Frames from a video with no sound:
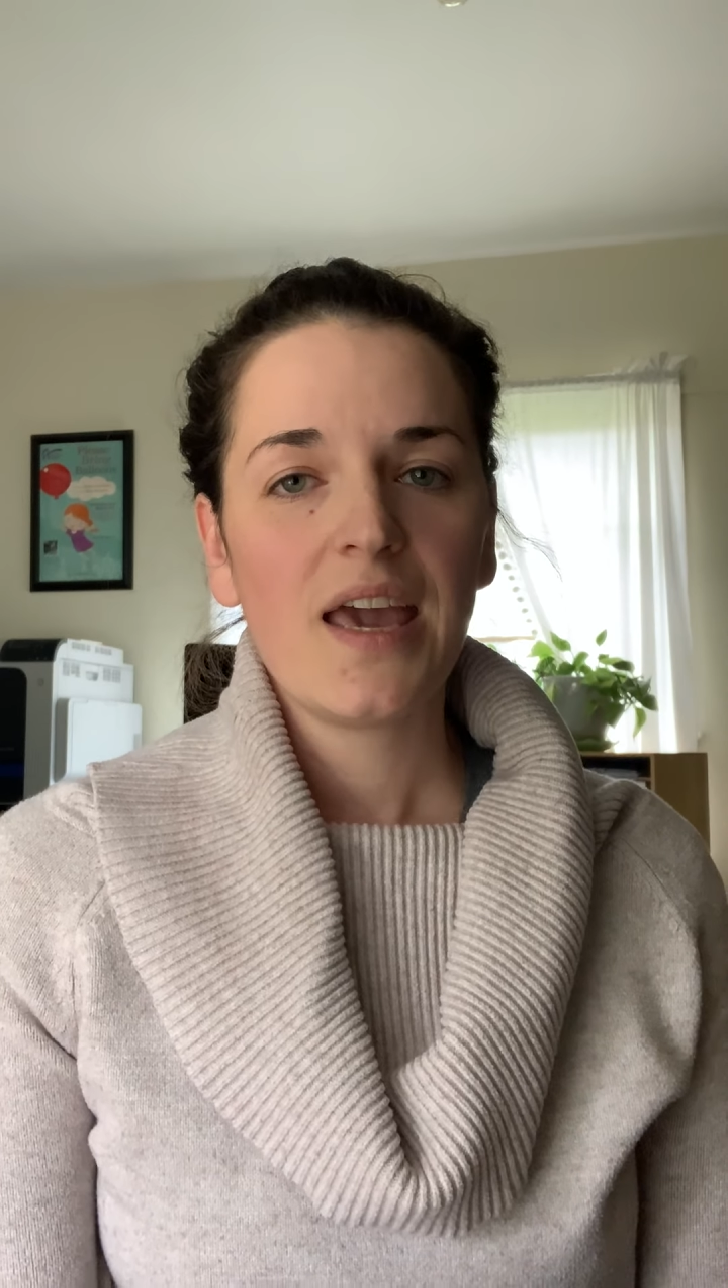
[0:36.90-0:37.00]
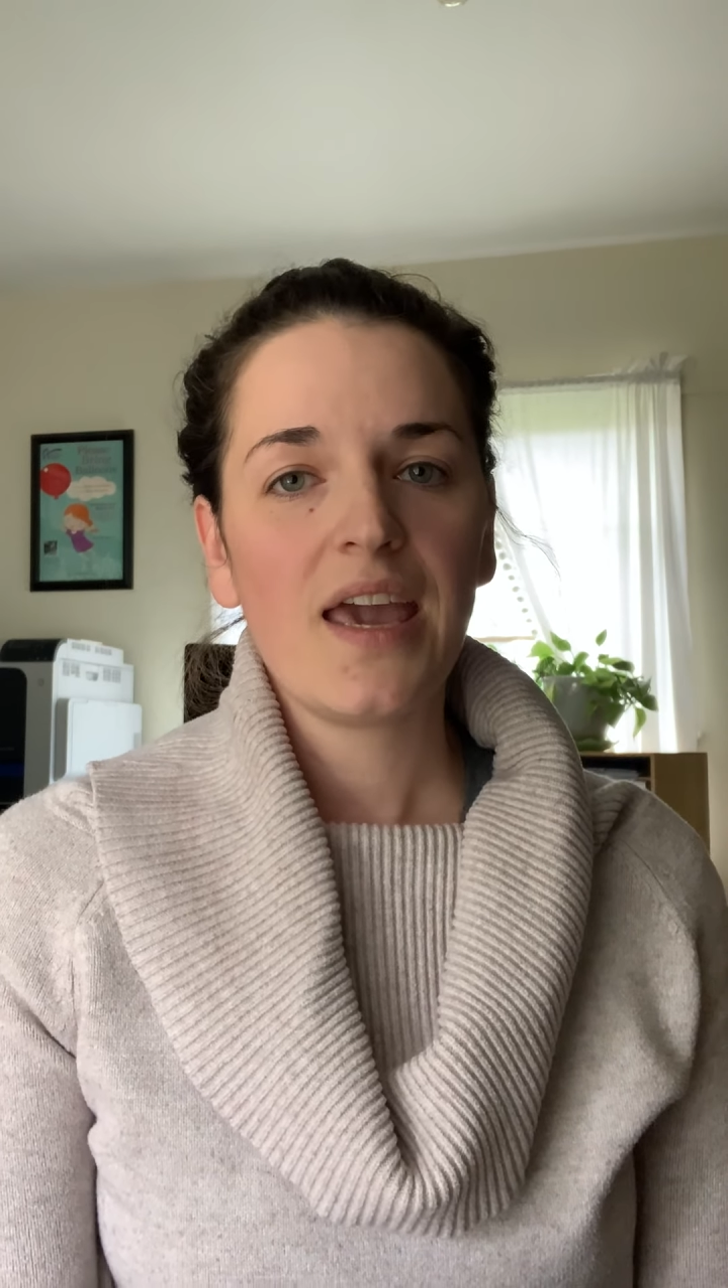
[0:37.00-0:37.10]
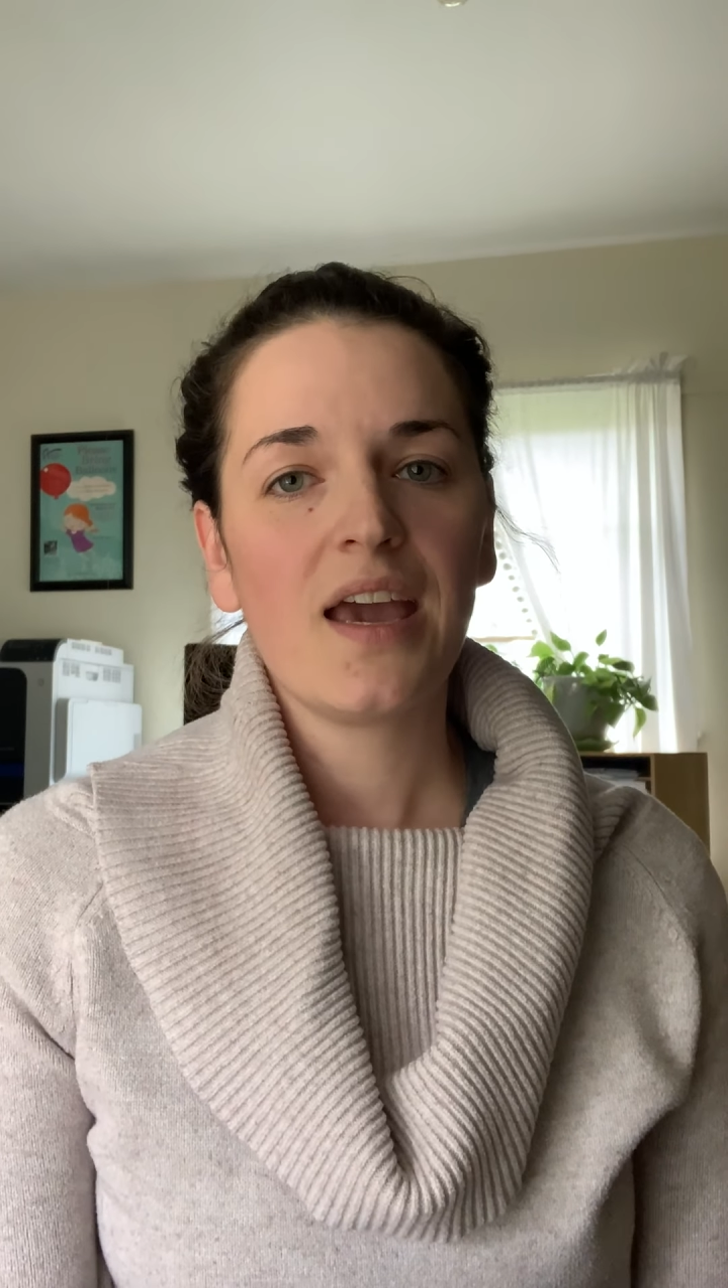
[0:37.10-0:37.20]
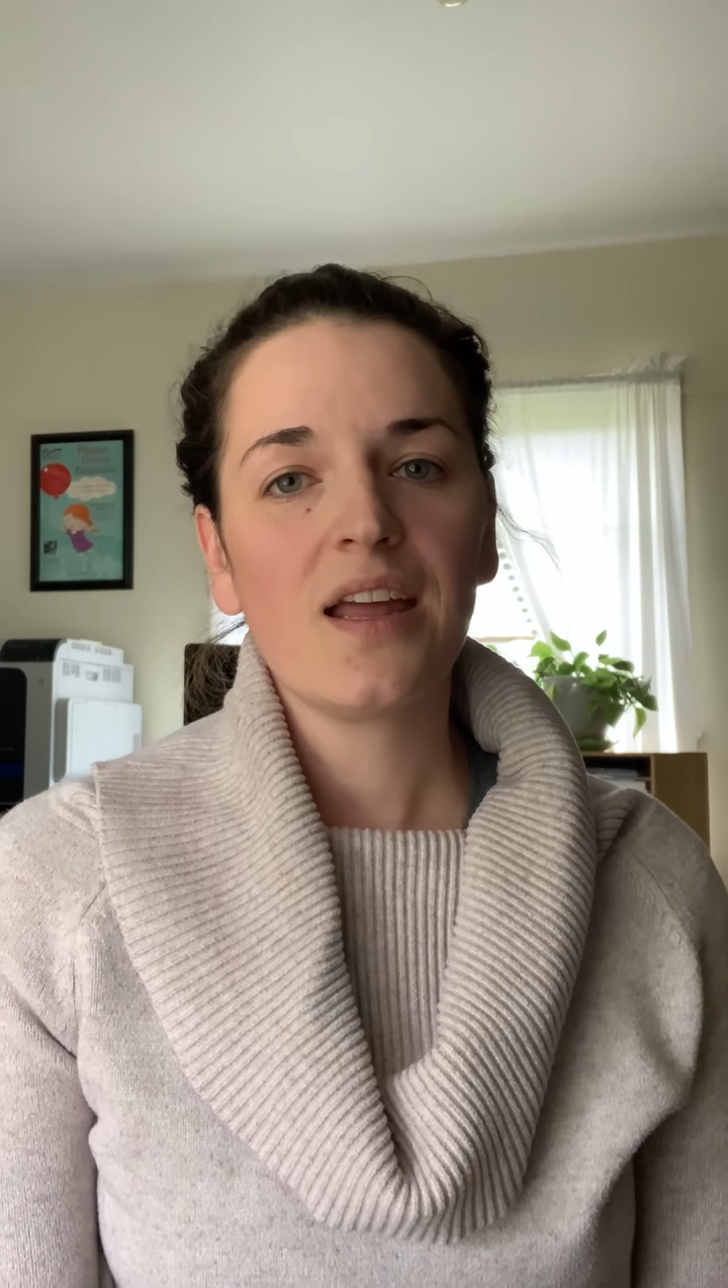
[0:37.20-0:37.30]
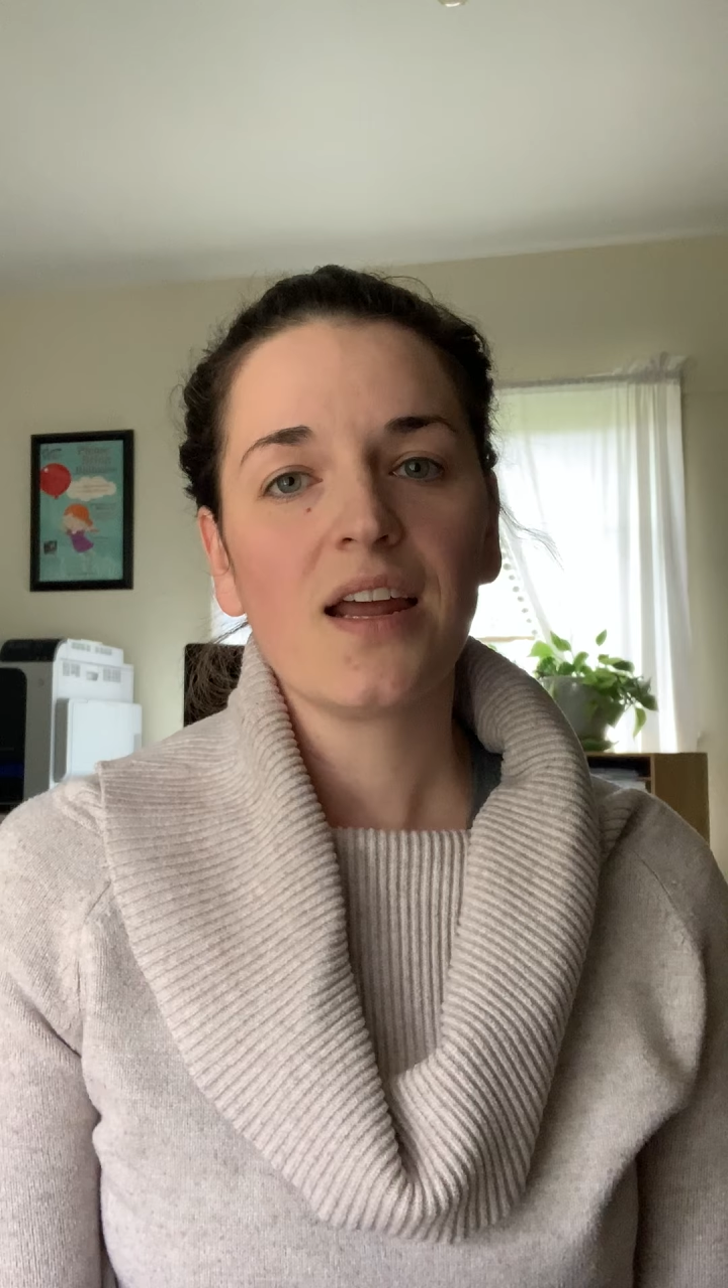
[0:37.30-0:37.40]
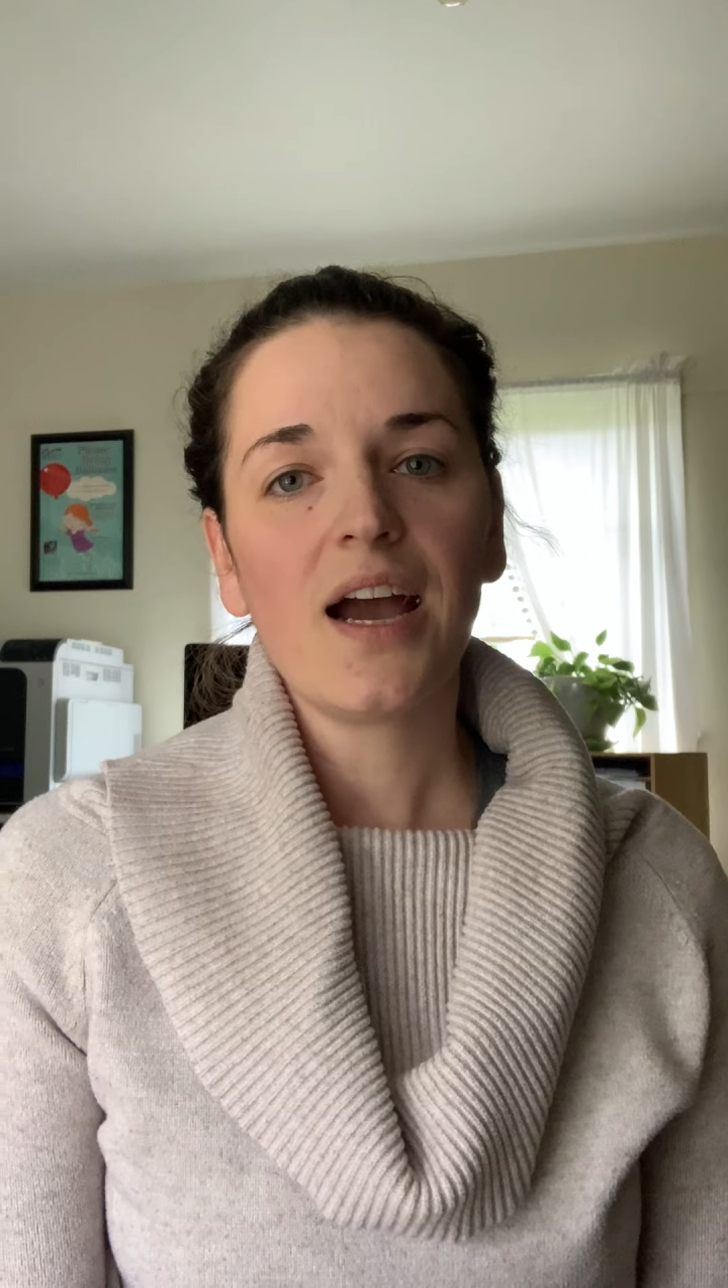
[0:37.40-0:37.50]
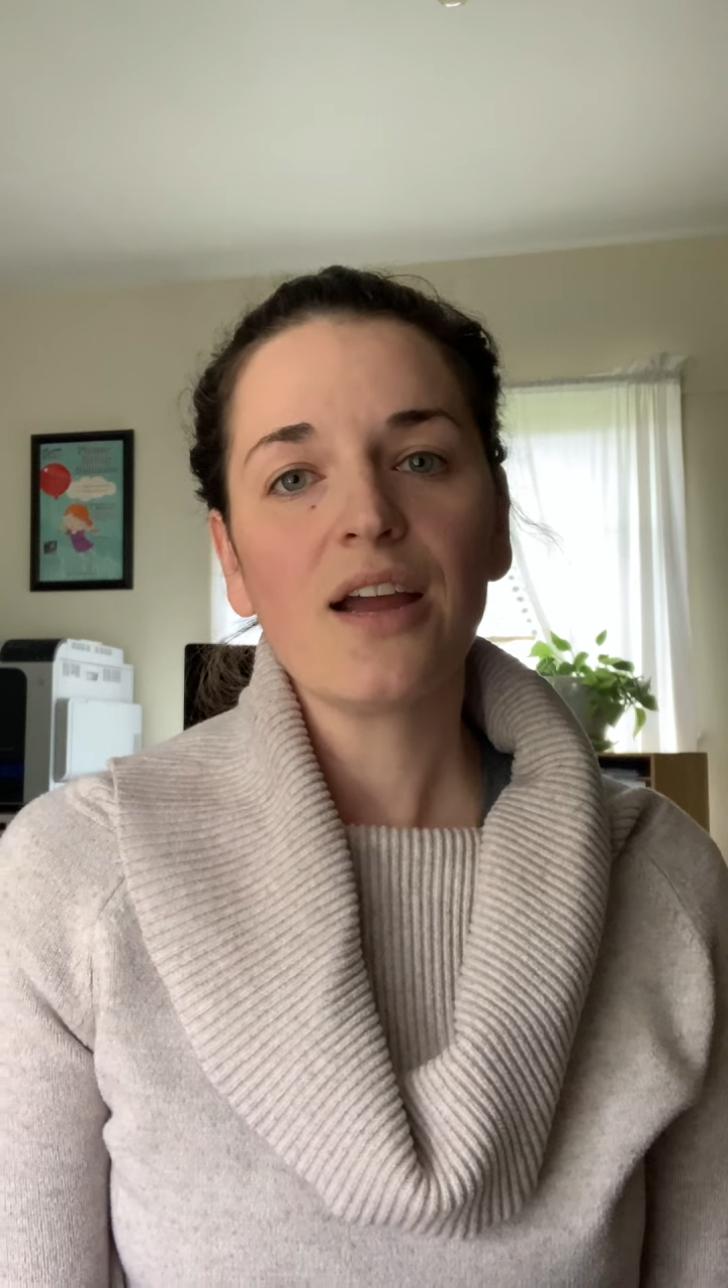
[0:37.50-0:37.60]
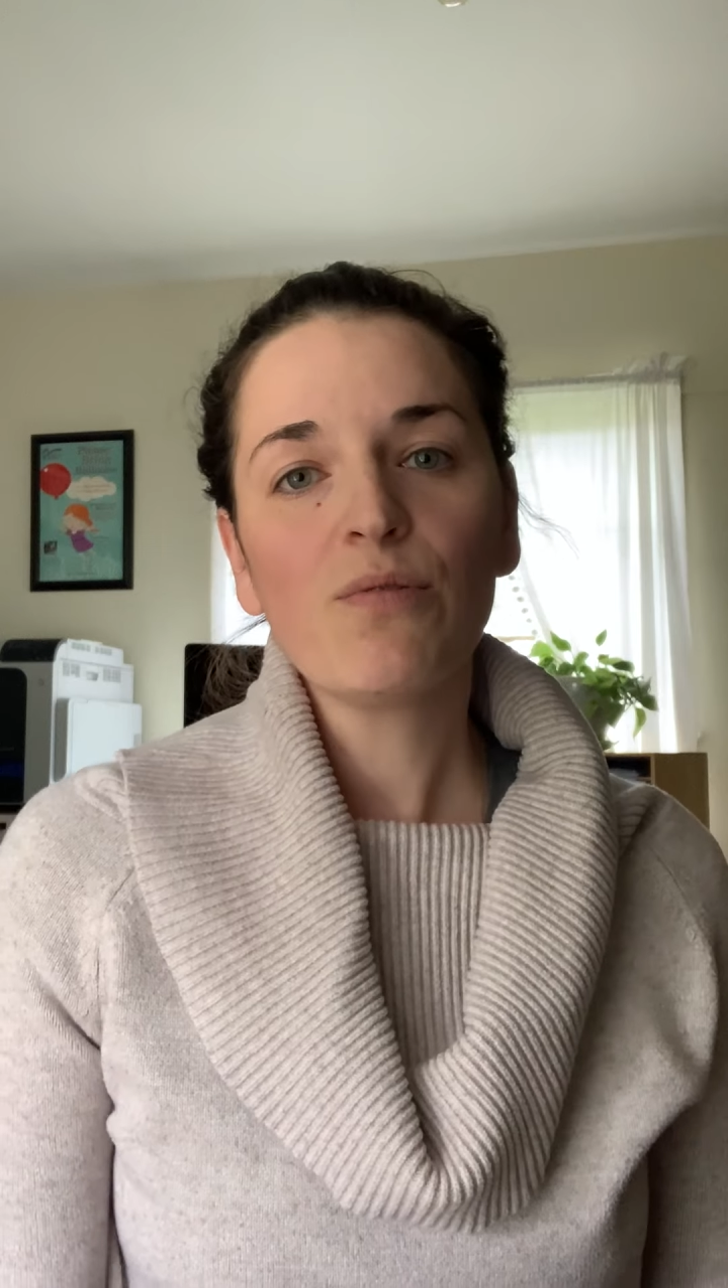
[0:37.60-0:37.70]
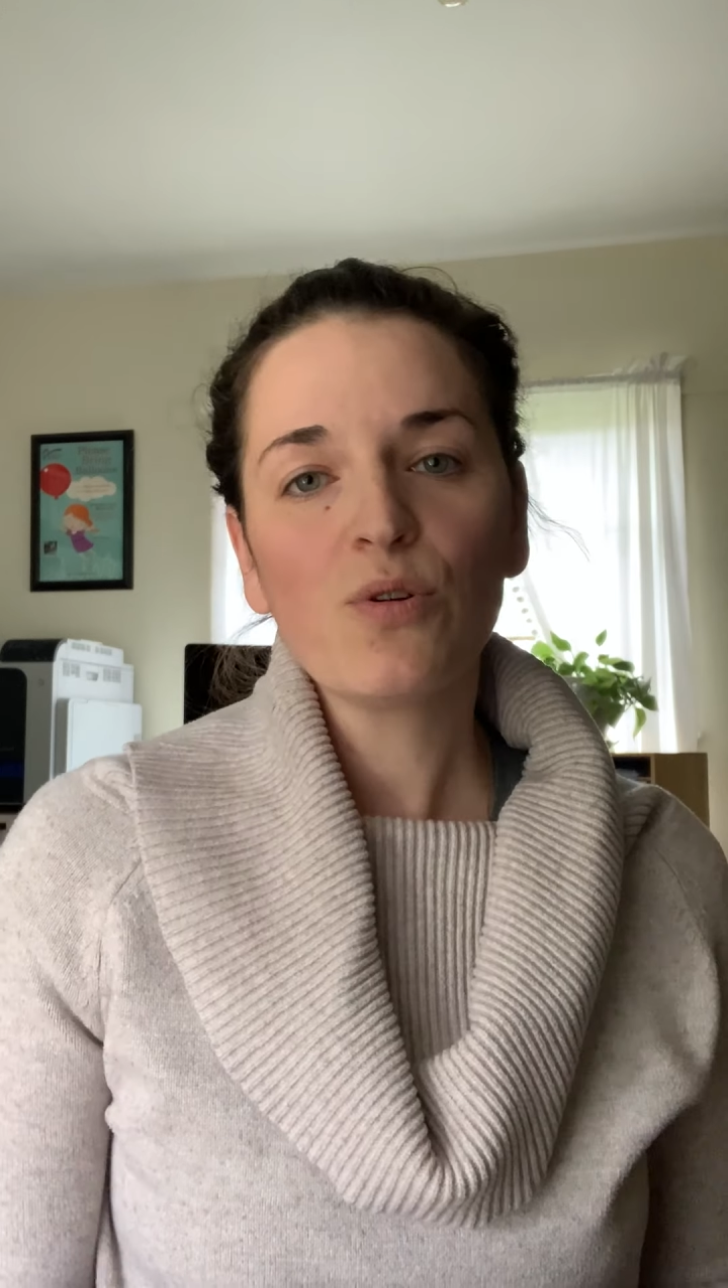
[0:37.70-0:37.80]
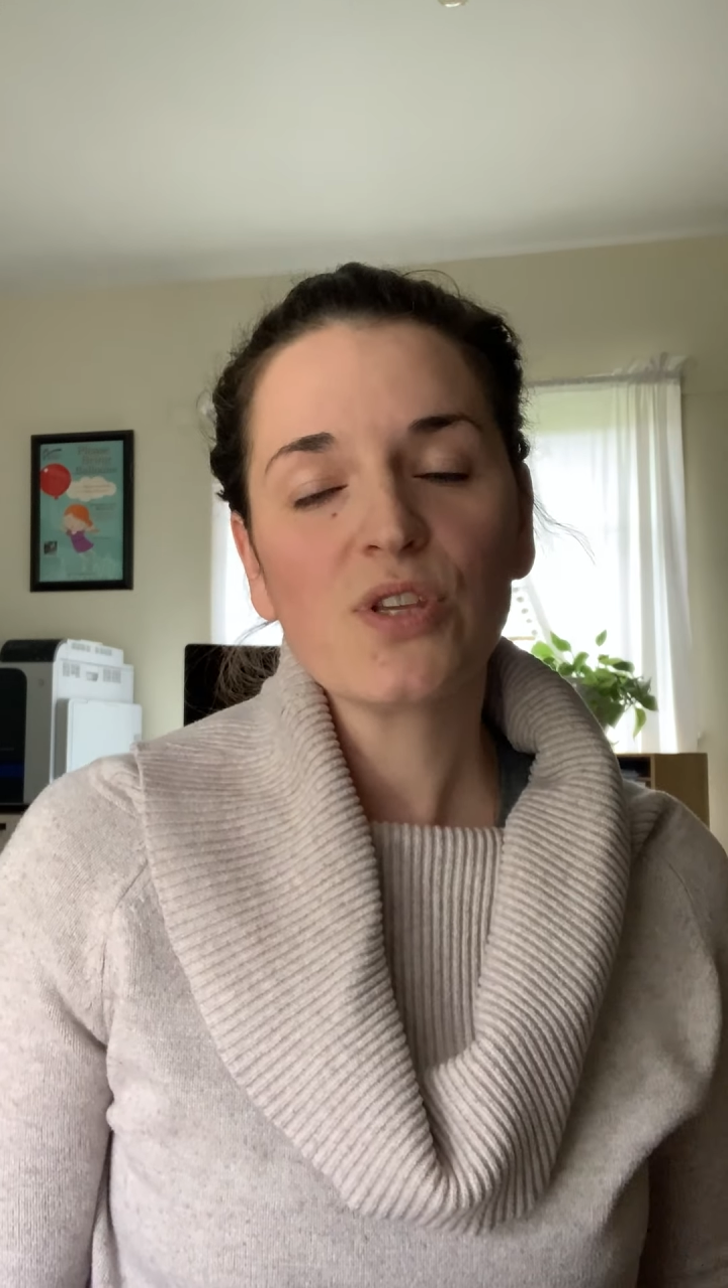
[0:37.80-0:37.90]
And
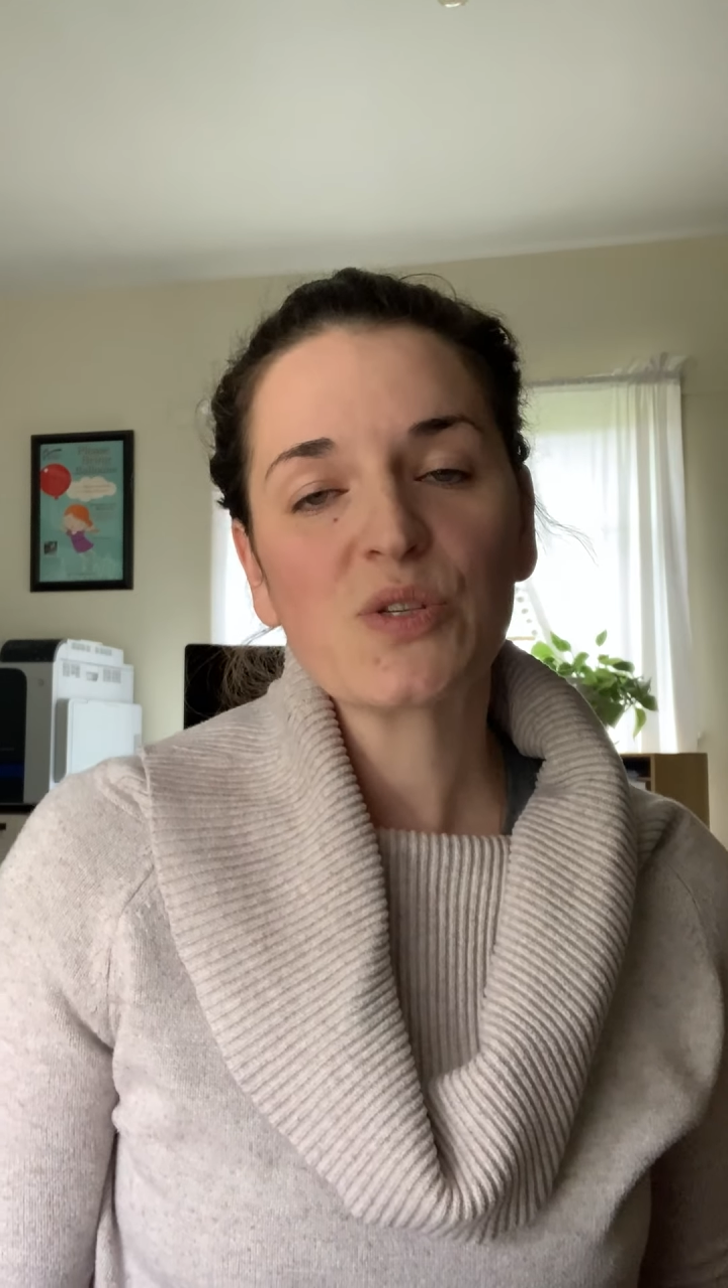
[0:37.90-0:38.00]
I wrote